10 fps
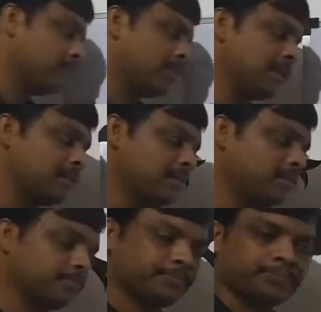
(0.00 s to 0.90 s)
this
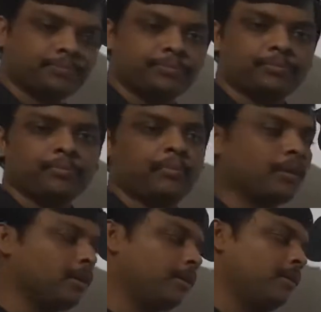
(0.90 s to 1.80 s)
is
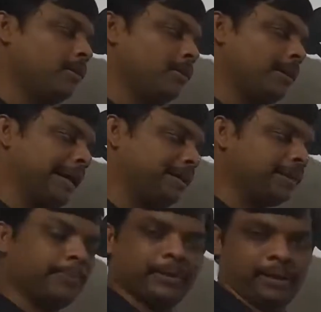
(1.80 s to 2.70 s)

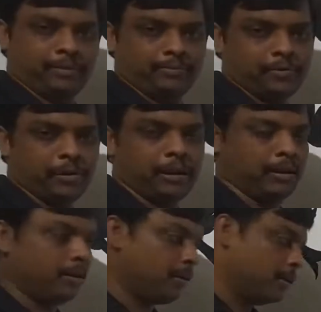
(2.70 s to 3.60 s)
accepting.
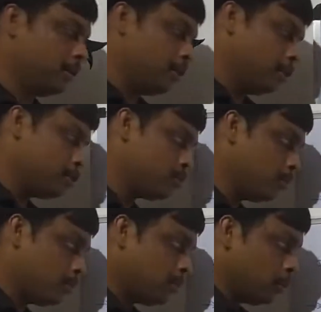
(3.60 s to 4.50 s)
Okay,
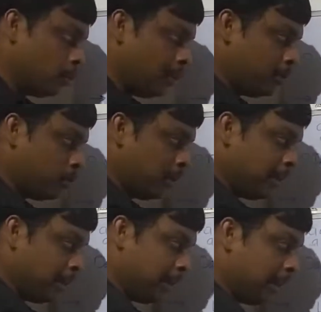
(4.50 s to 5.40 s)
so not
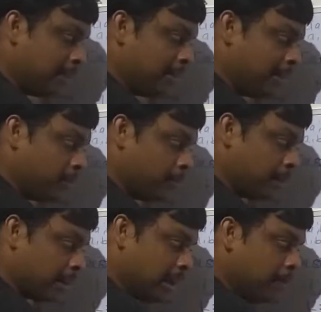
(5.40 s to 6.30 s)
only AA
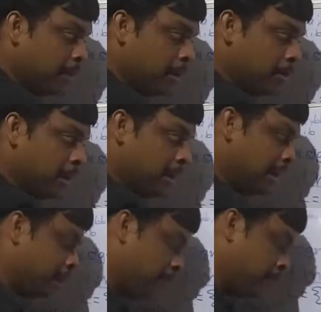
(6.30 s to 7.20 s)
but AB,
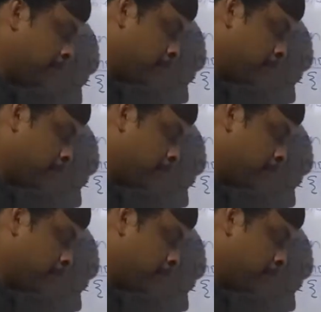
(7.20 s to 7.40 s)
BA, BB